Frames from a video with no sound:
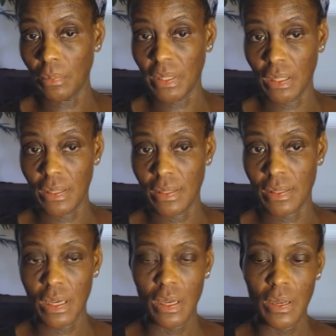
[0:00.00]

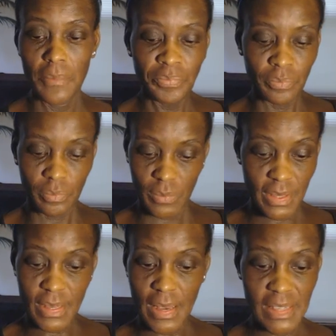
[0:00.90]
because
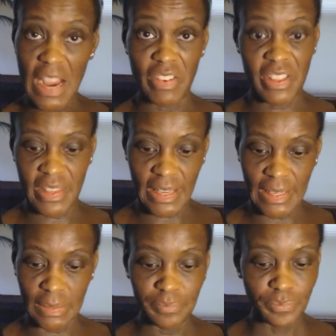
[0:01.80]
this has everything
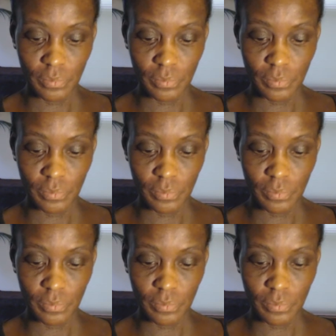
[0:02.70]
in it.